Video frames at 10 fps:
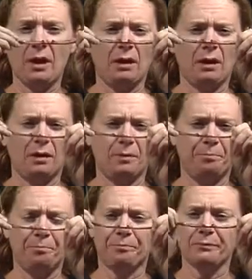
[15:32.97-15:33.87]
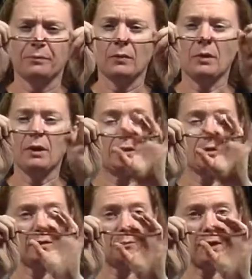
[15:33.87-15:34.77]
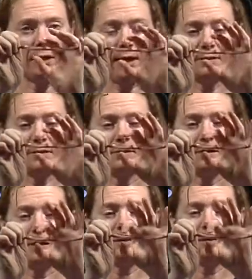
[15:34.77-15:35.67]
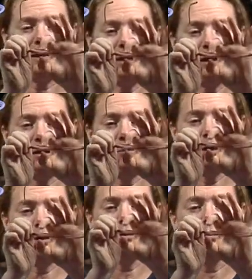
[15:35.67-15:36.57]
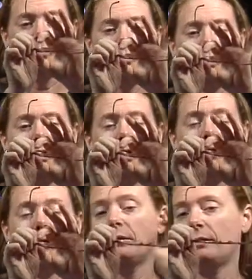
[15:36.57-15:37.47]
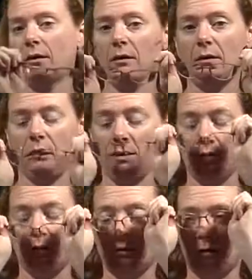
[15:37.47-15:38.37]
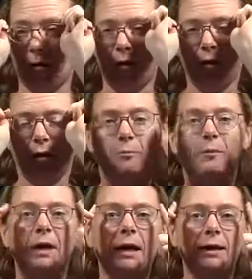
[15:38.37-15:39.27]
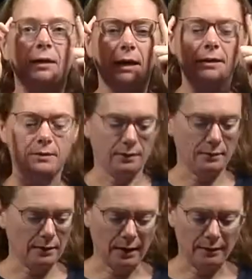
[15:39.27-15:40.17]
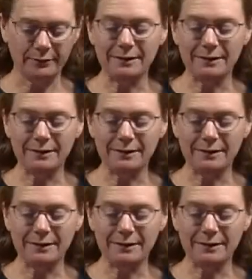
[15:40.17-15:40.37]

the lenses of my glasses are skinny in the middle and thicker on the edges. My glasses have